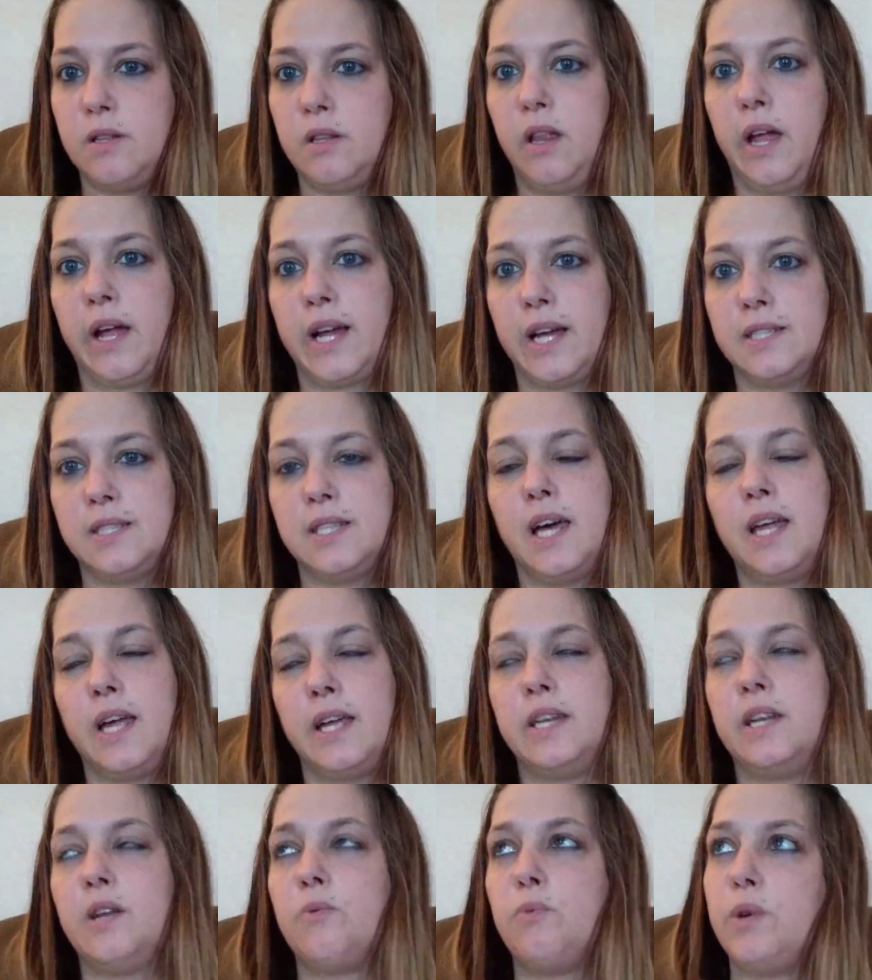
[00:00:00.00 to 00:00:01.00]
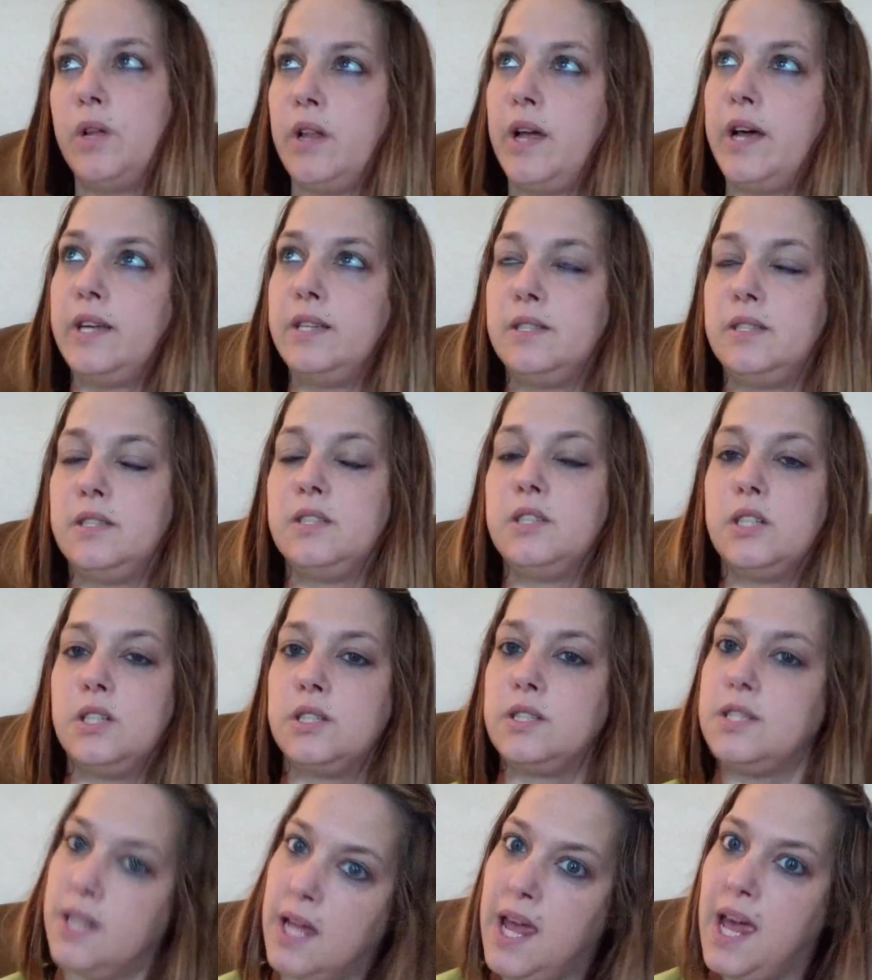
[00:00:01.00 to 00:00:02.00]
Like I said, I didn't realize until
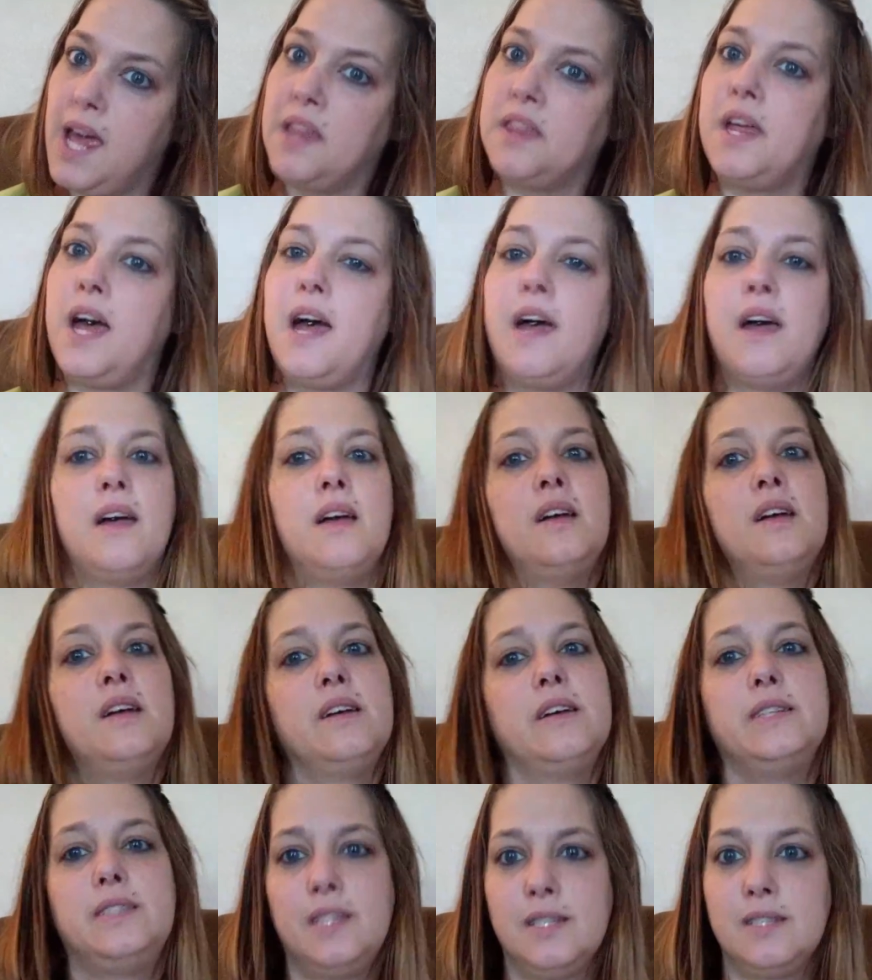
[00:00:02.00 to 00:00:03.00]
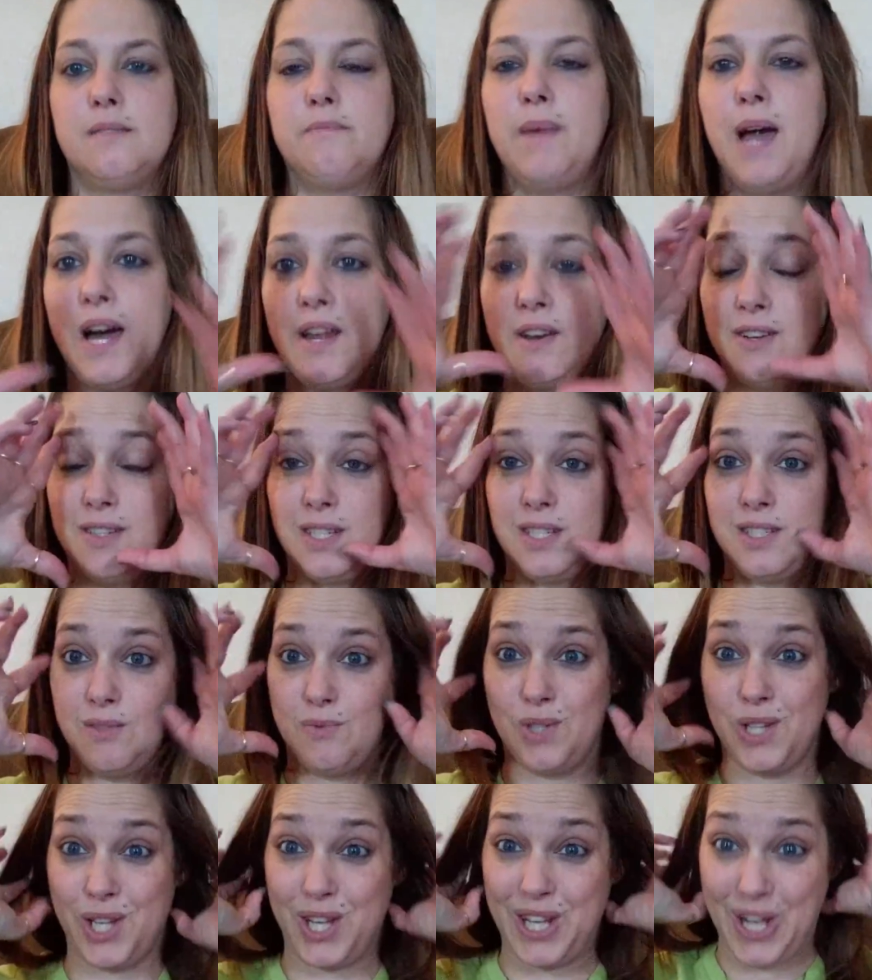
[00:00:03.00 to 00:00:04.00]
today that it doesn't matter. It doesn't
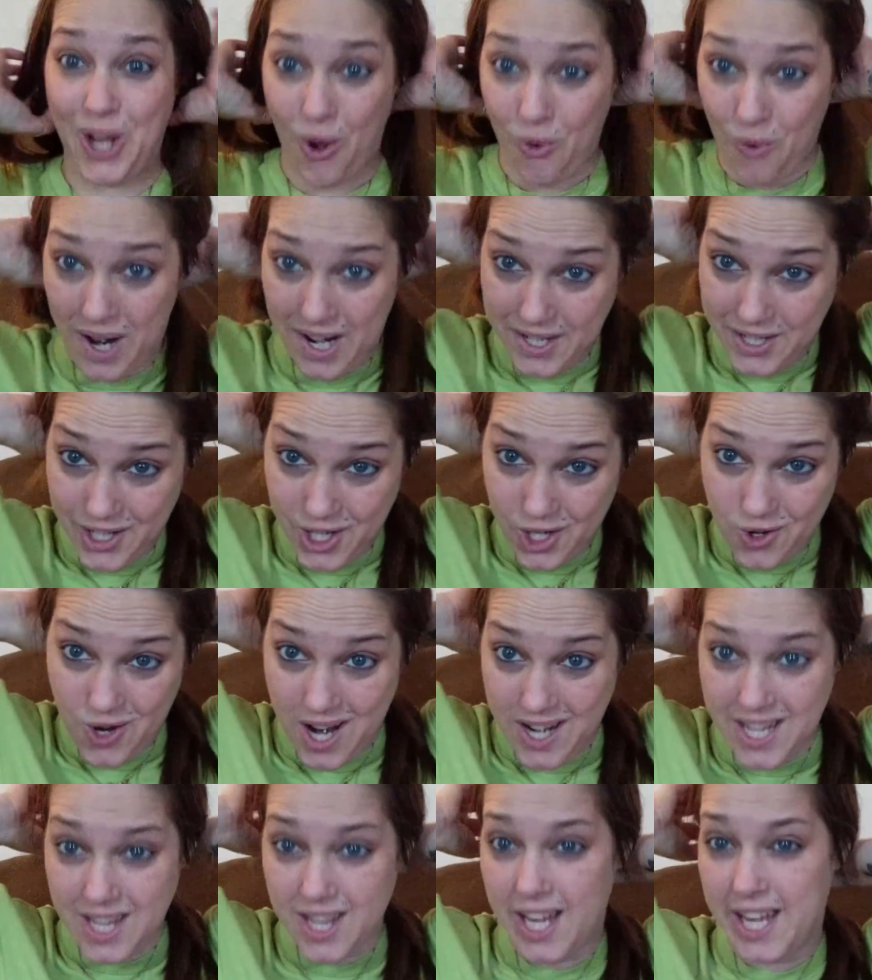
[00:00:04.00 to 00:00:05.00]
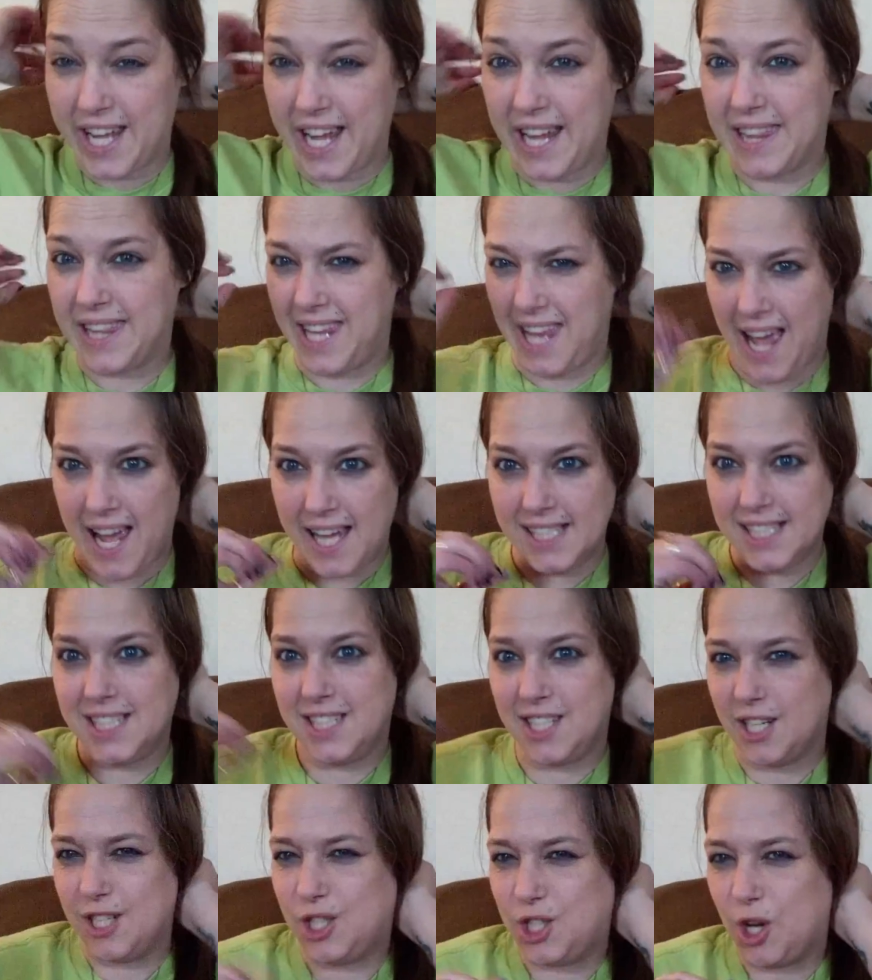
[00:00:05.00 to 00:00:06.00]
really go on your credit. Like at the end, it
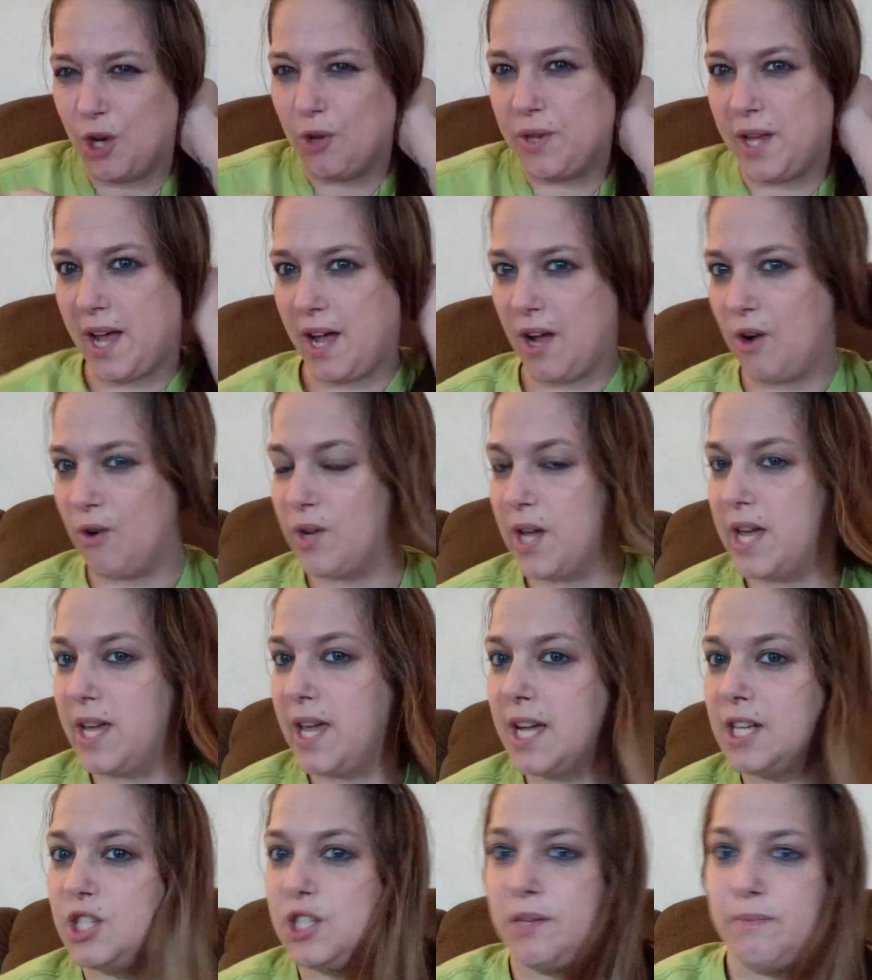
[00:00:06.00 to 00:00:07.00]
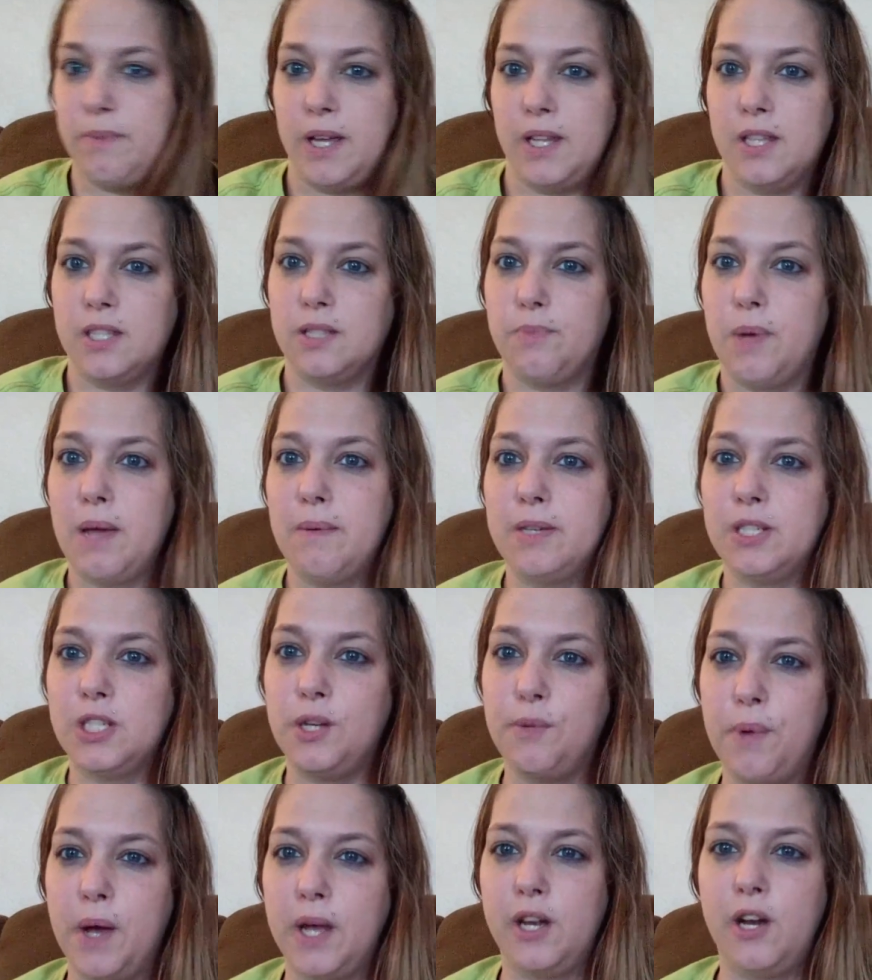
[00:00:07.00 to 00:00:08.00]
does show that, okay, yes, she made this payment,
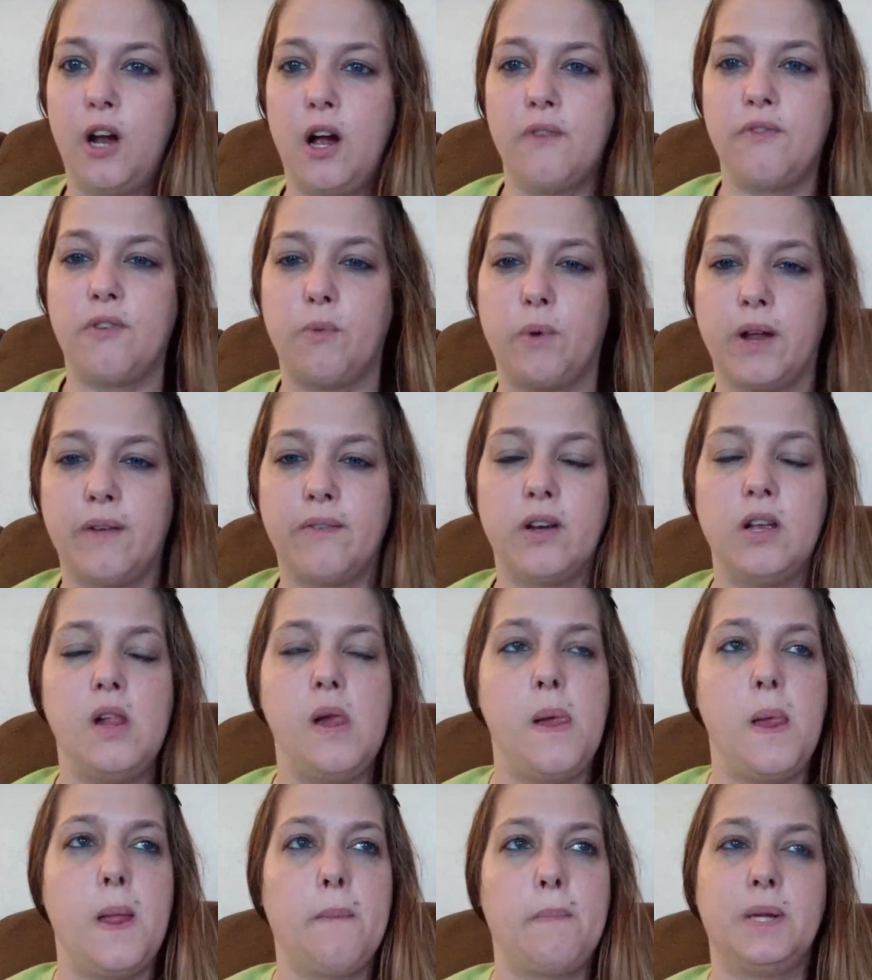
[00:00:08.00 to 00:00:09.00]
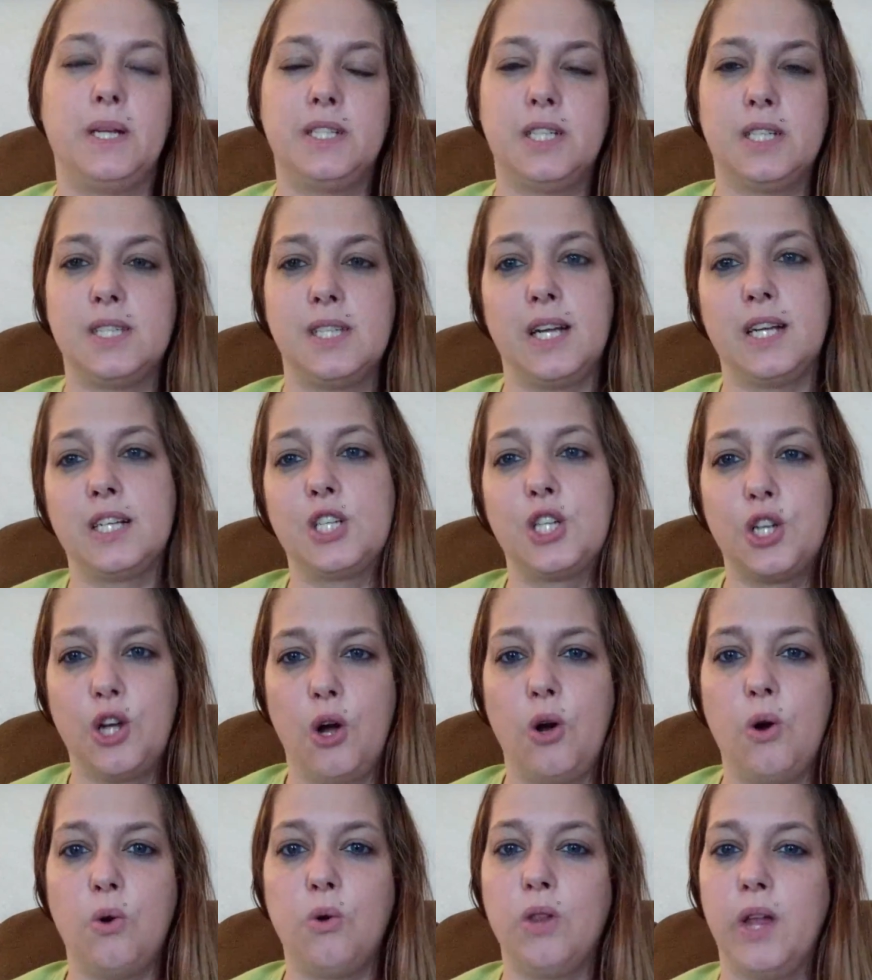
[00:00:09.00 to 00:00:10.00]
she paid it off or whatever, but it doesn't actually
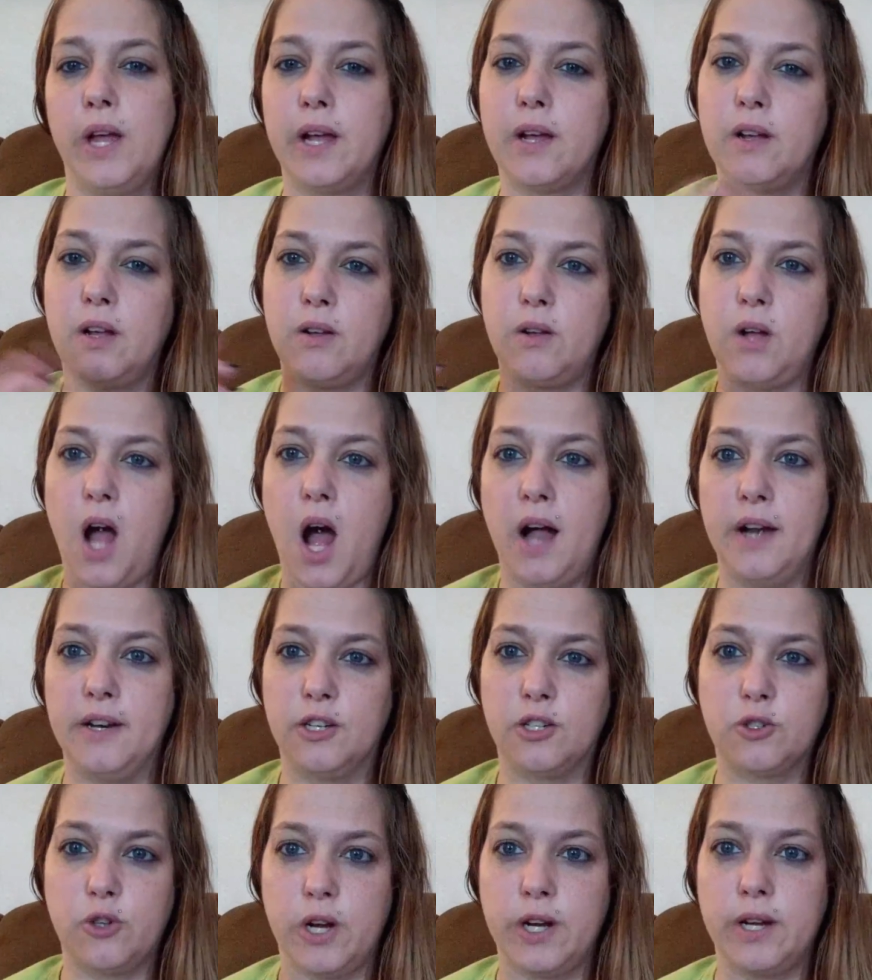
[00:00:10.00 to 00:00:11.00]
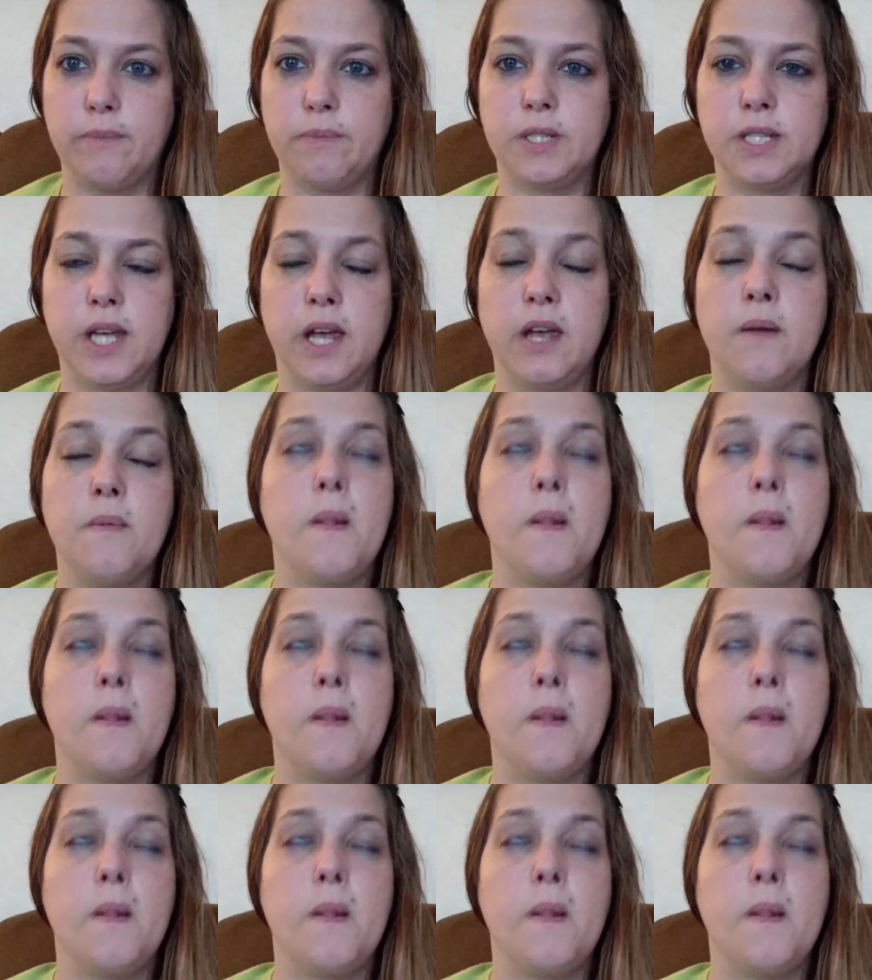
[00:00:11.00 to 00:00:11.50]
go like on your credit per se.